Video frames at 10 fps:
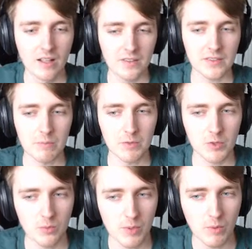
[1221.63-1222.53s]
Seems
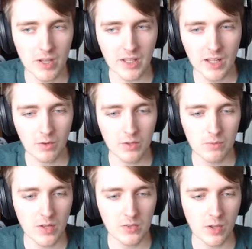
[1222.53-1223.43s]
to be working out in the
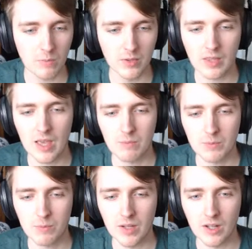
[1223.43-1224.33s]
first couple of
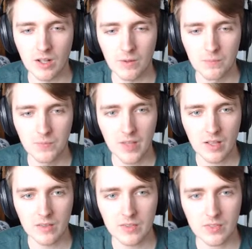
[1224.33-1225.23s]
games, but
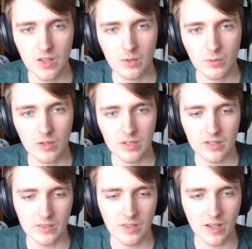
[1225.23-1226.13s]
this third one
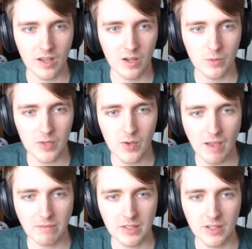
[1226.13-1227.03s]
is where you
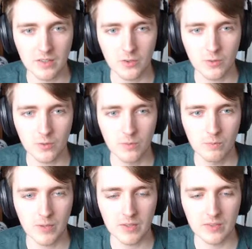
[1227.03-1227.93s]
have to get to,
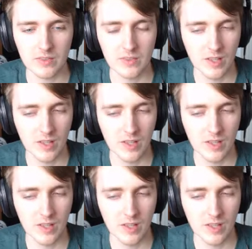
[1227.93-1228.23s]
because